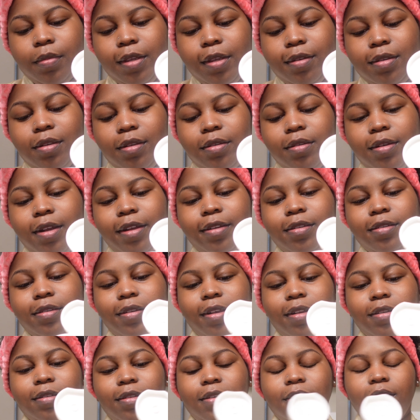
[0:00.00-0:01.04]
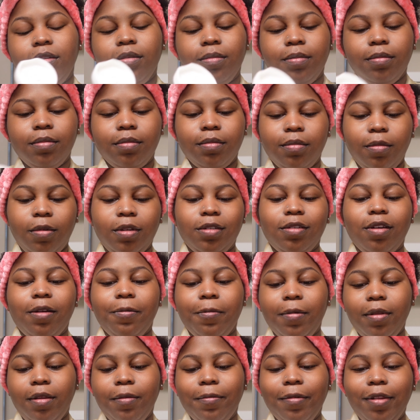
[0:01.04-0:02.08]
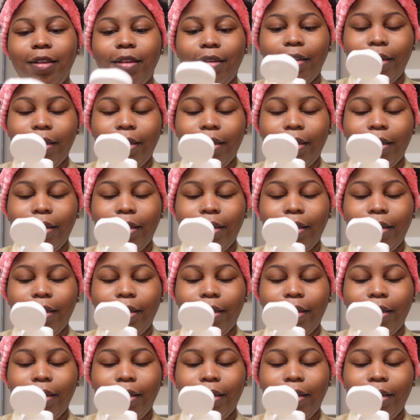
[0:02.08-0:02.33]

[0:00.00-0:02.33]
This is unscented, which I really, really